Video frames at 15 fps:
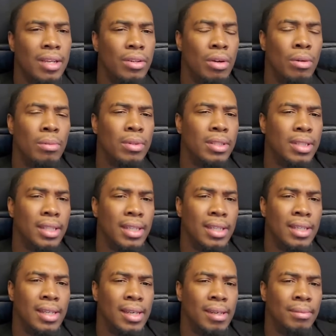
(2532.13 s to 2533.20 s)
No,
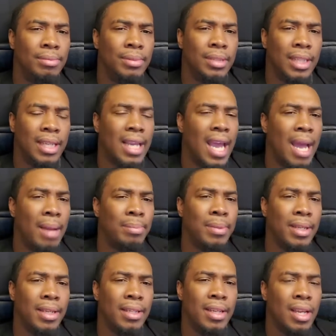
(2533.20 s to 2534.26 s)
the
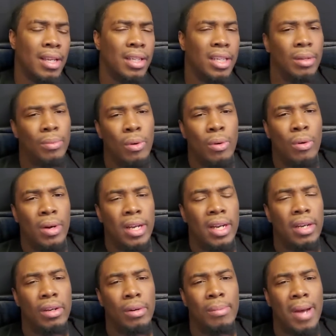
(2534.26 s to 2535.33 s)
captain, the
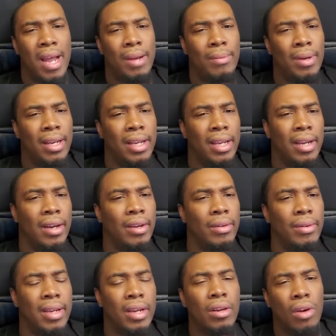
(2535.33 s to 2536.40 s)
warden, nobody want to hear. You
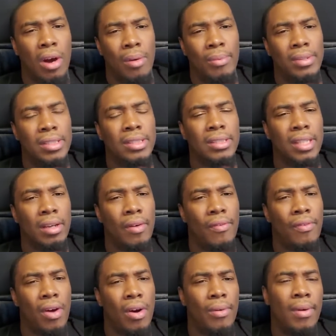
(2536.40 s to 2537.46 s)
get caught with a cell
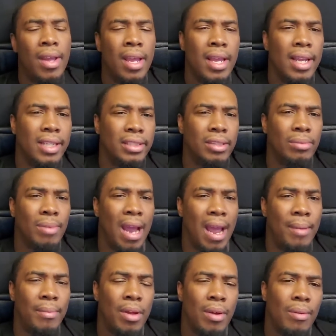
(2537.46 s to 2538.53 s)
phone, it's a
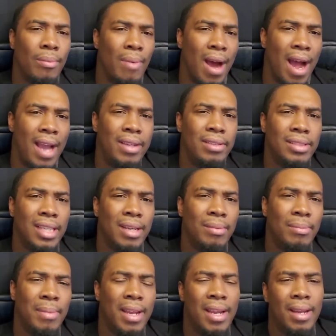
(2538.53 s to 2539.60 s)
wrap. Why? You say,
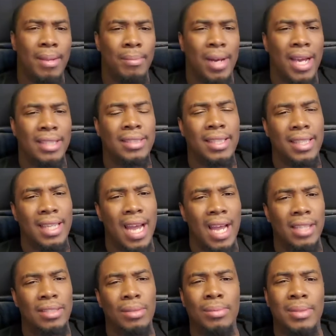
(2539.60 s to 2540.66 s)
man, but I see
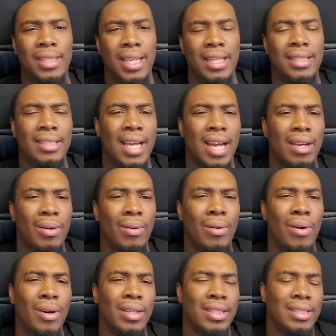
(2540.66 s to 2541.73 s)
guys on TikTok
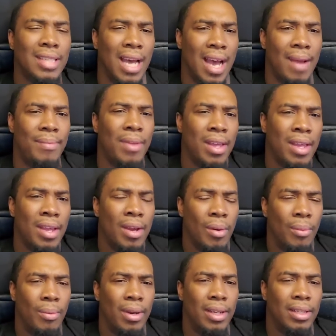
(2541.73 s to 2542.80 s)
all the time
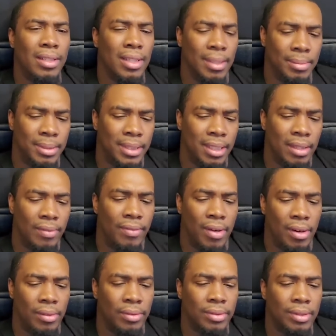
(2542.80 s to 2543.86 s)
with cell
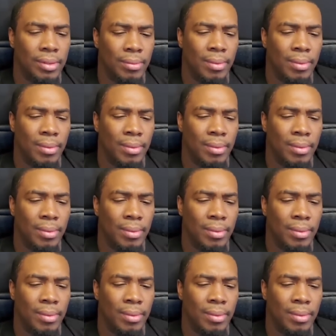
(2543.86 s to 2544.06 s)
phones.